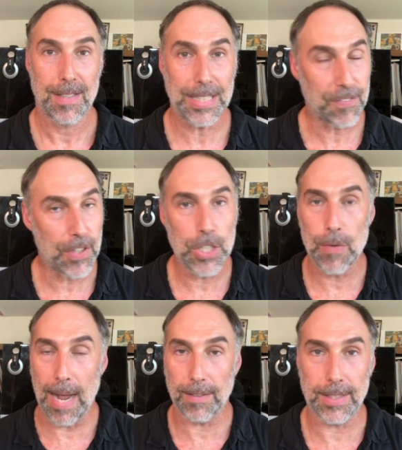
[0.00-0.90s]
That's a very
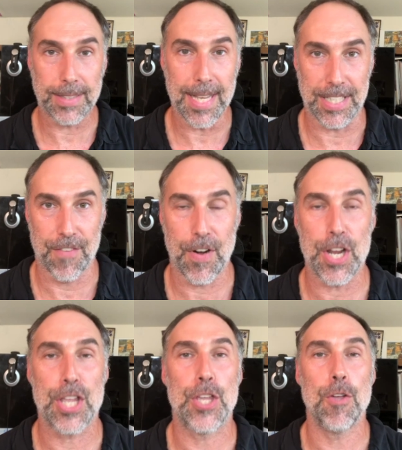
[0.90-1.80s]
grounded thing. It's a
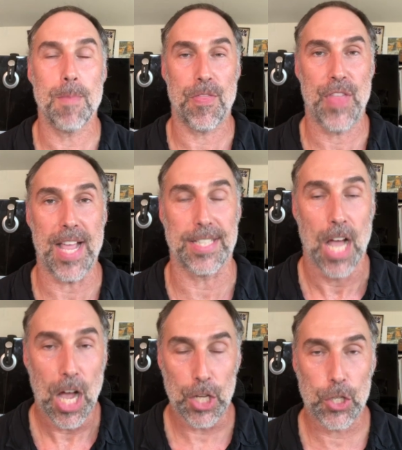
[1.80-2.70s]
very human thing.
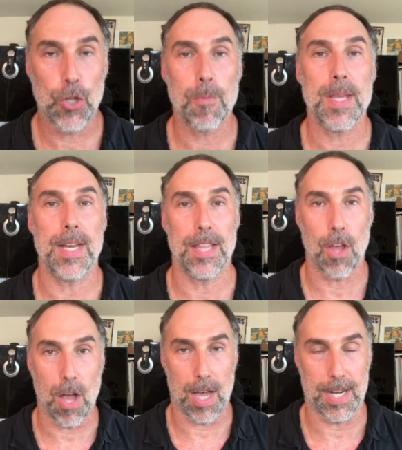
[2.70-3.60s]
A human in
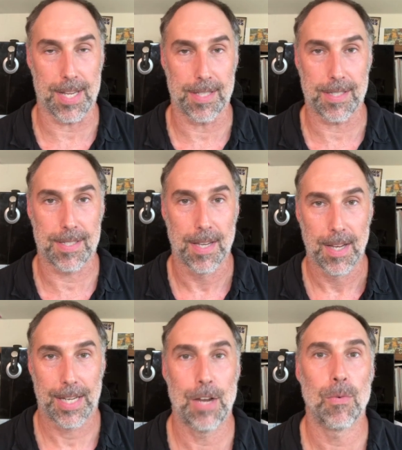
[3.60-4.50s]
the audience
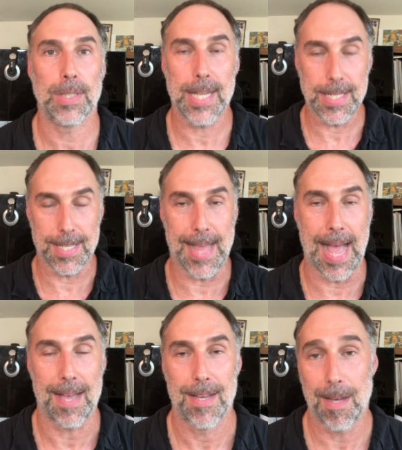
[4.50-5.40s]
can relate to
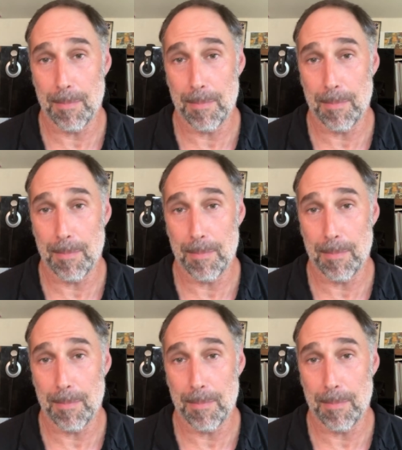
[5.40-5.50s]
that.